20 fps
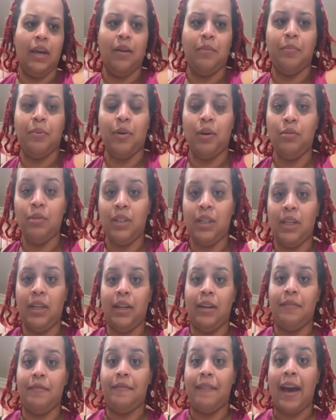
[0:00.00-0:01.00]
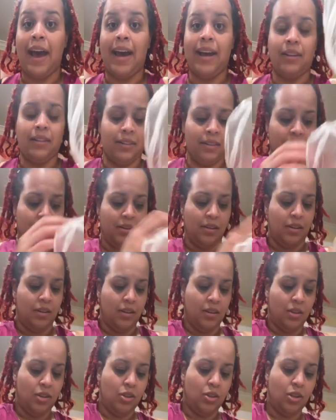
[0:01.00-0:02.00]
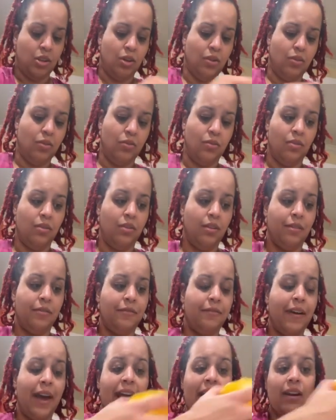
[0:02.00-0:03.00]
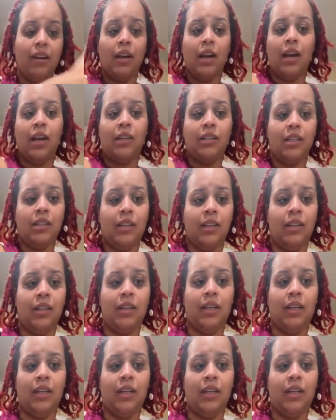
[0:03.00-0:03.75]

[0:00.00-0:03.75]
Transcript: protein and fat. So the fat content